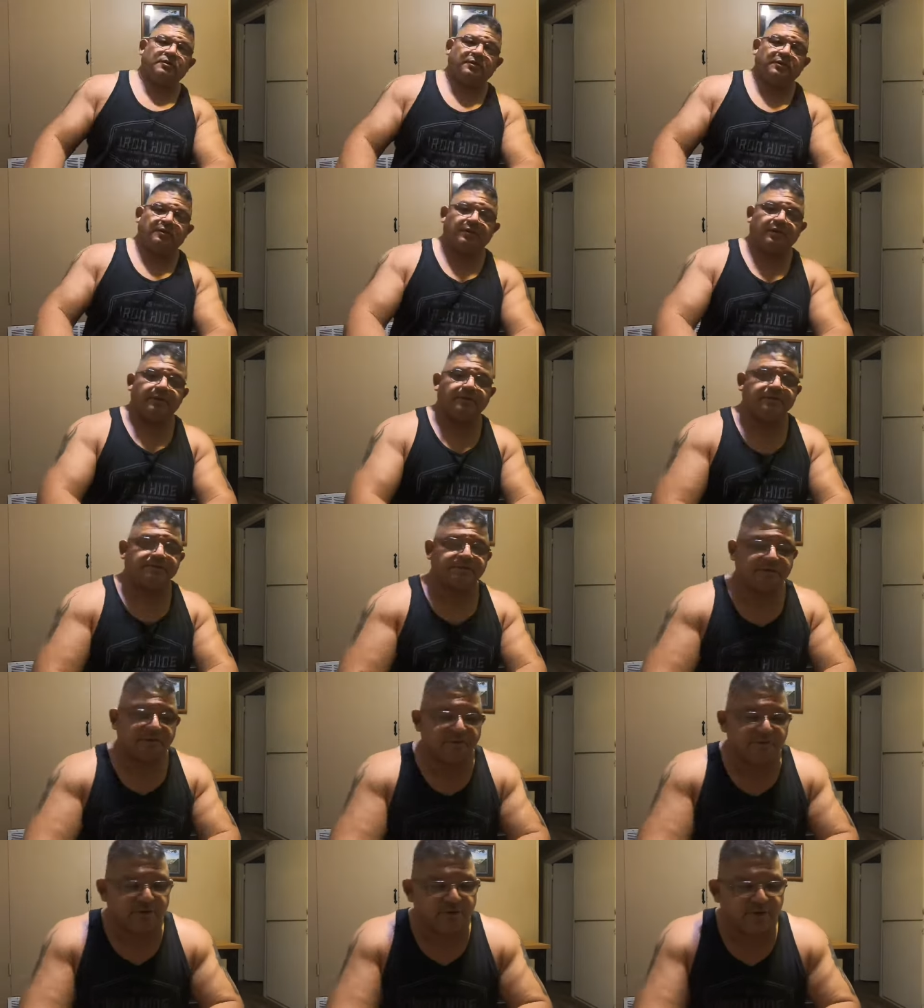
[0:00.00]
Hey, what's
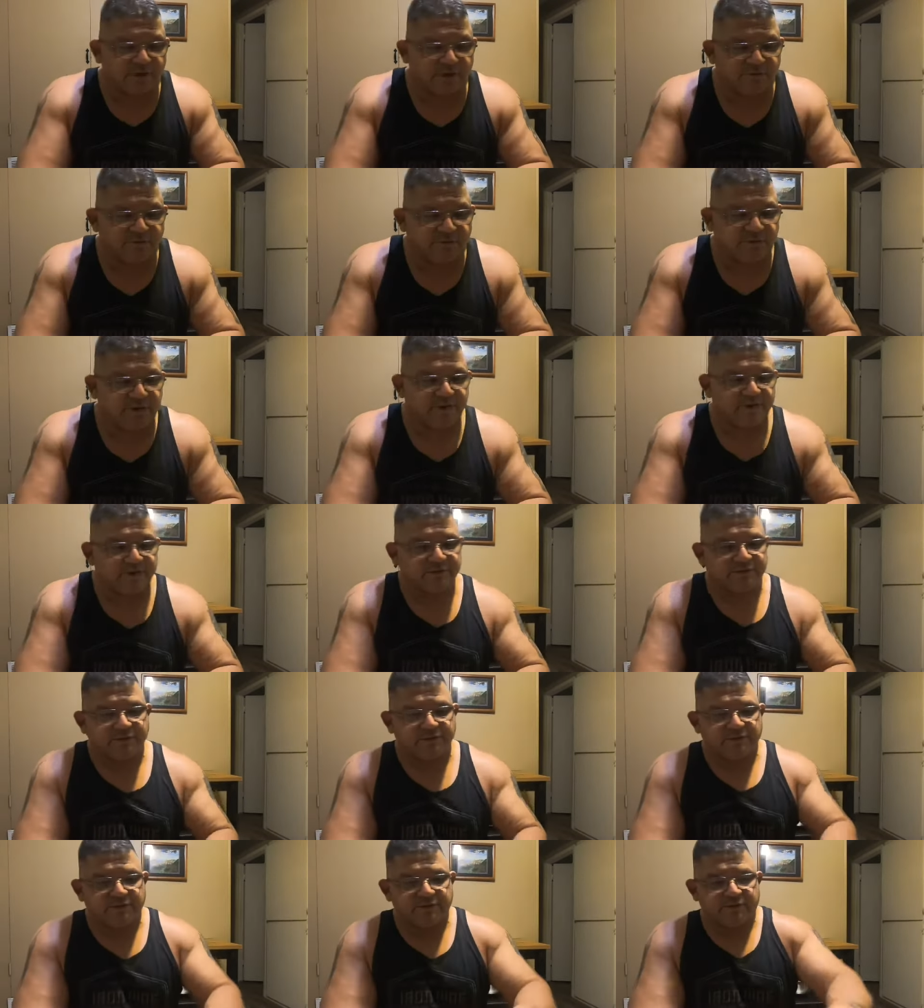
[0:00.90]
going on everybody
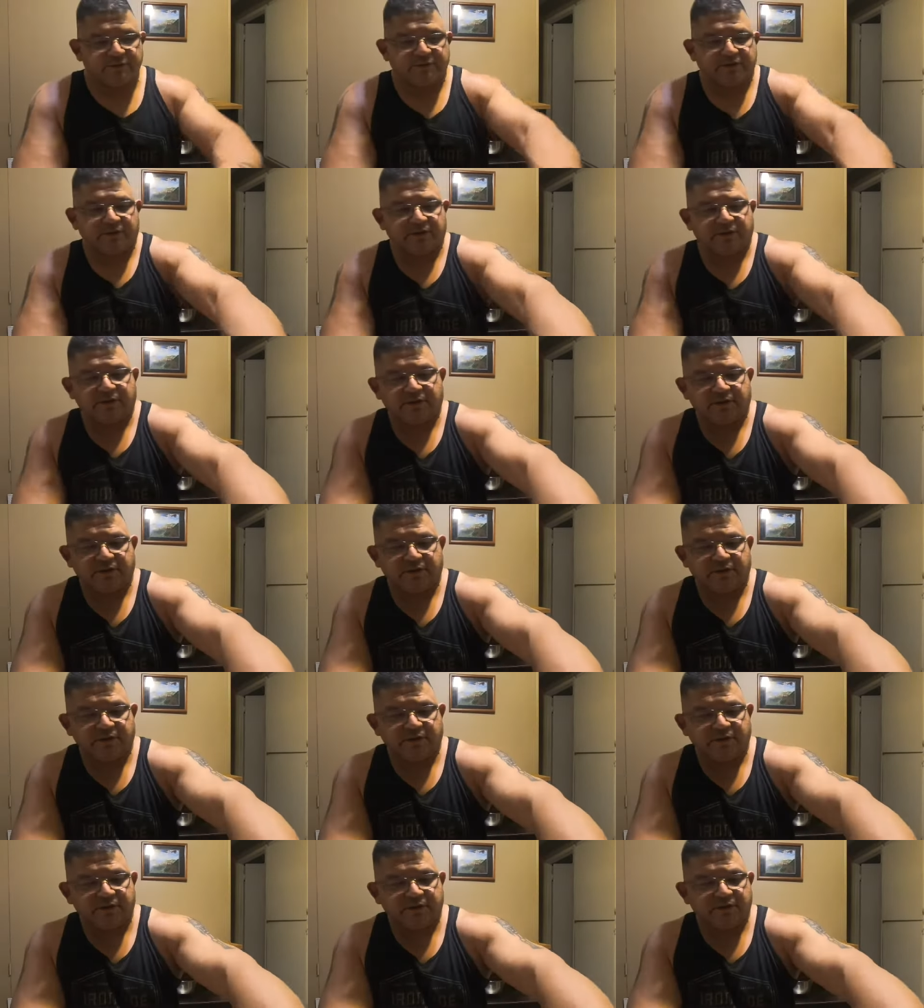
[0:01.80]
out there?
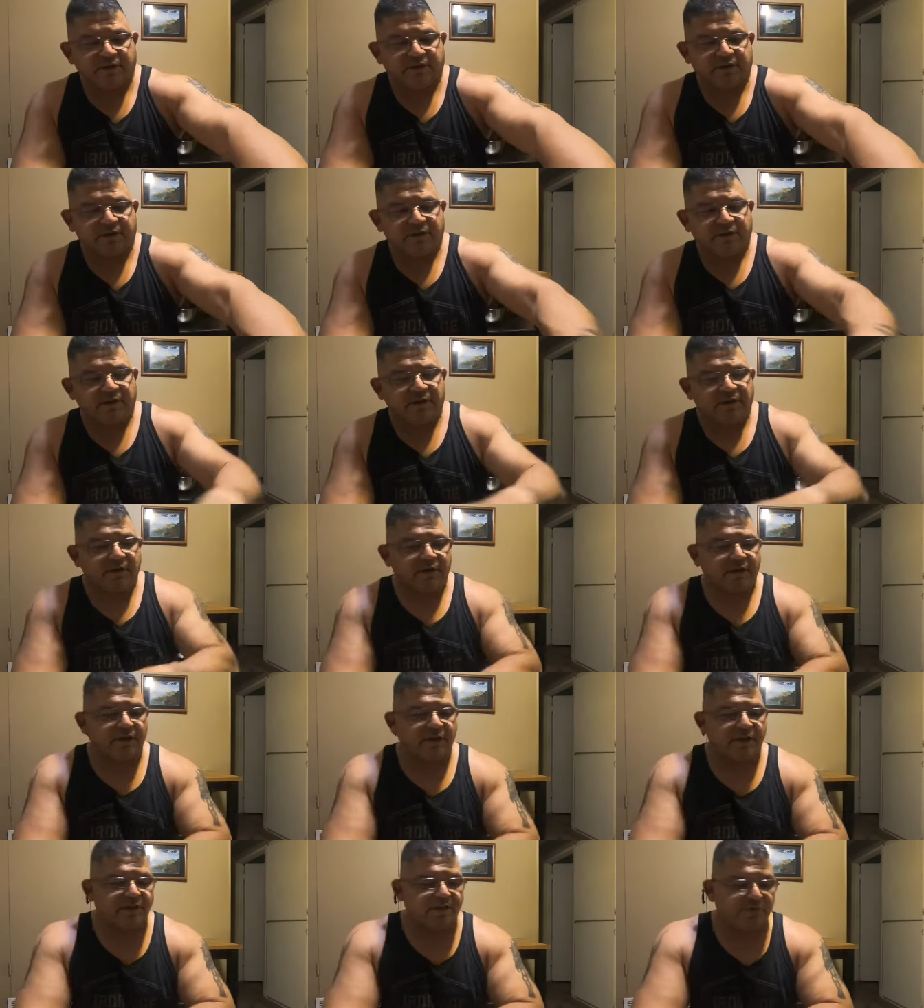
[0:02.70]
Uh,
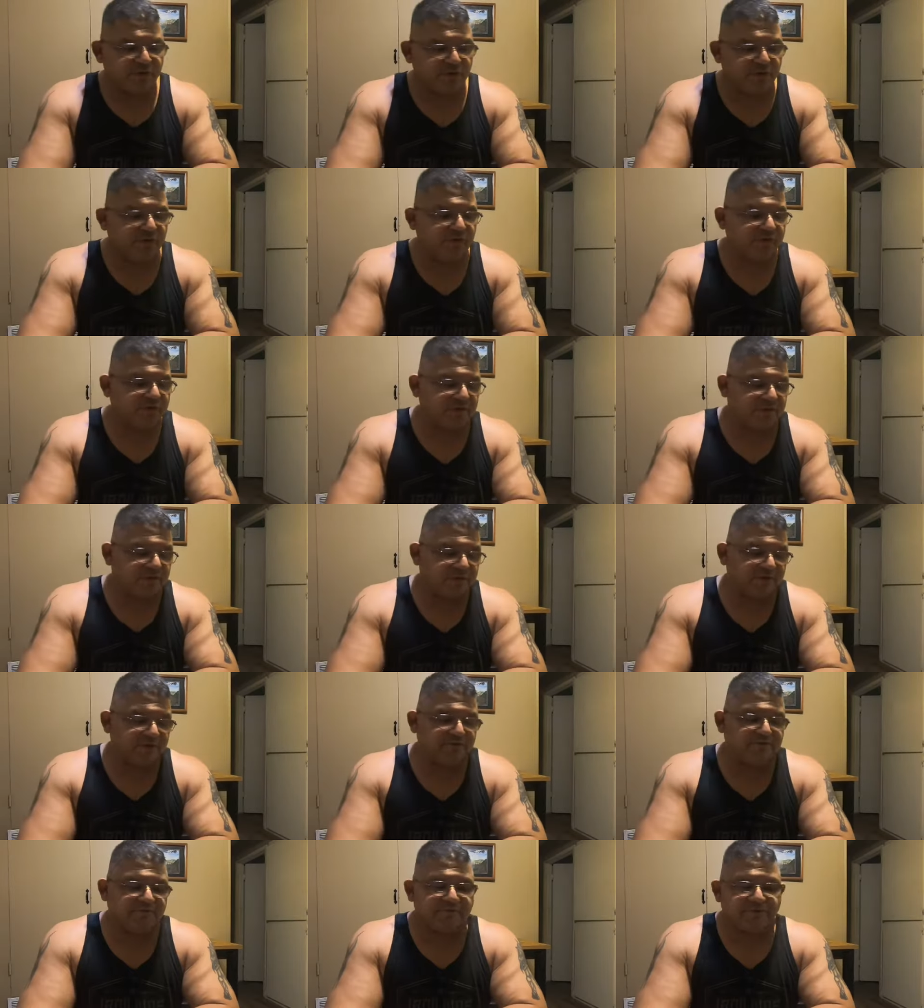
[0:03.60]
had a
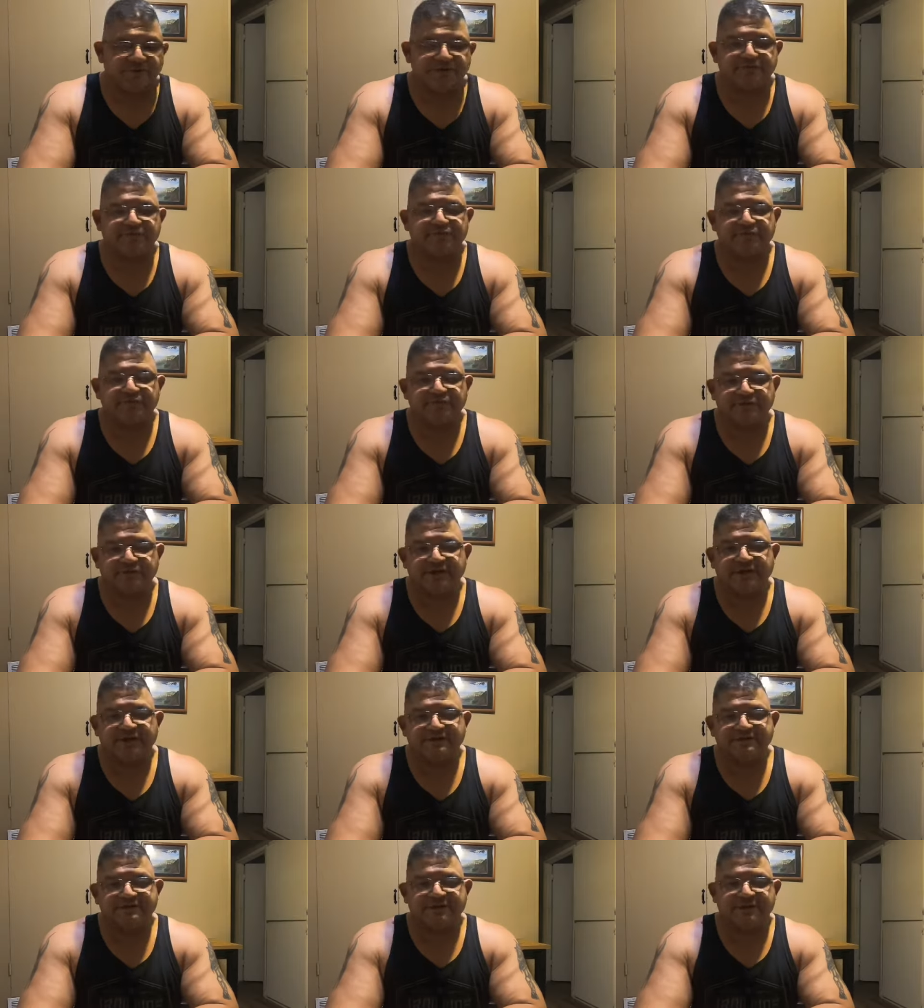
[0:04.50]
pretty eventful
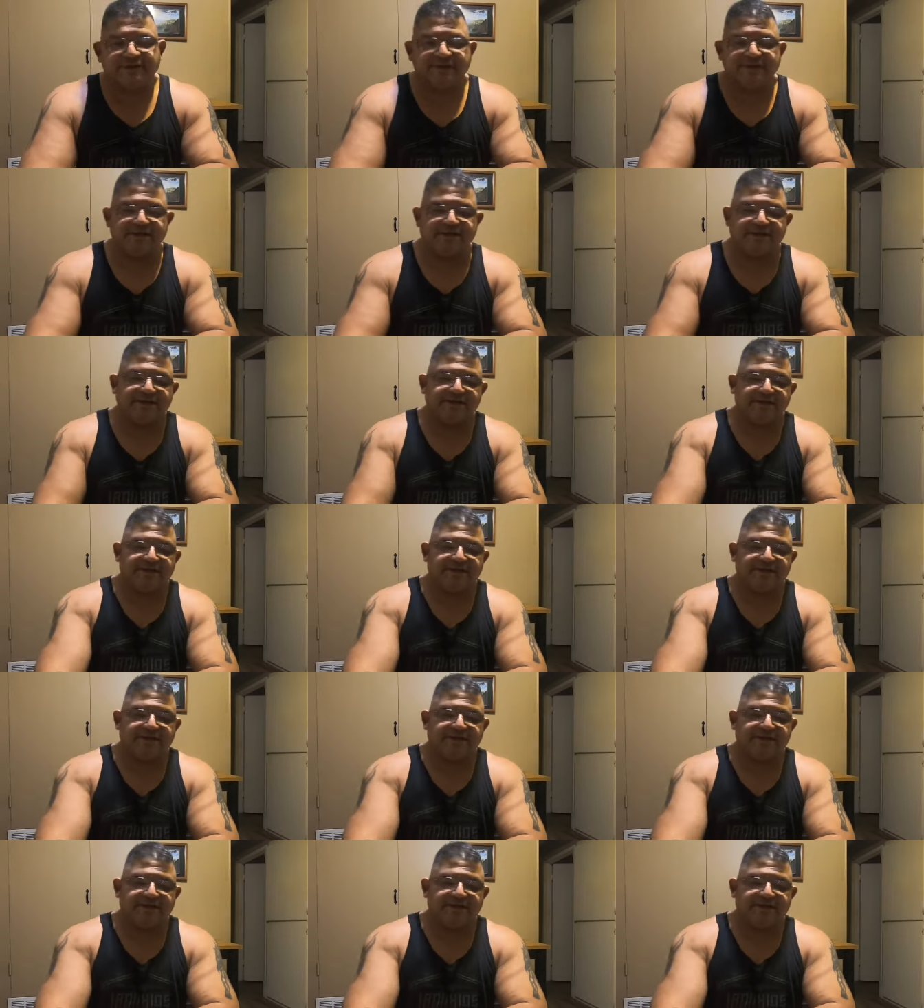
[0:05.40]
day today.